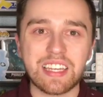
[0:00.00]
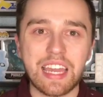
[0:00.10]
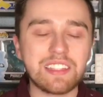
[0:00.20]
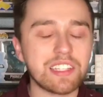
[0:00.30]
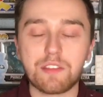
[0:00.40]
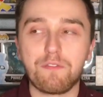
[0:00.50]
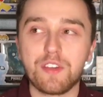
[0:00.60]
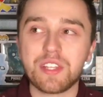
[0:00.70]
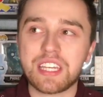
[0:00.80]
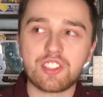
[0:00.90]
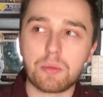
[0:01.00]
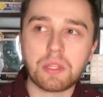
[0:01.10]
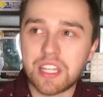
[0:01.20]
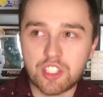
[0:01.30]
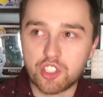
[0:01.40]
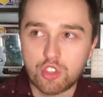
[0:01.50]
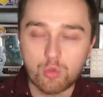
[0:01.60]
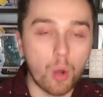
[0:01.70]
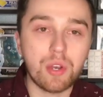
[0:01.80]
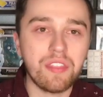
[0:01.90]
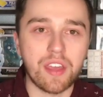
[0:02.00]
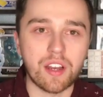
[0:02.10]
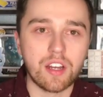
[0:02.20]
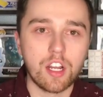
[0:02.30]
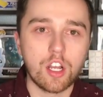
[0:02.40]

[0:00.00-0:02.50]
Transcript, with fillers: It doesn't feel like something that's just thrown in there.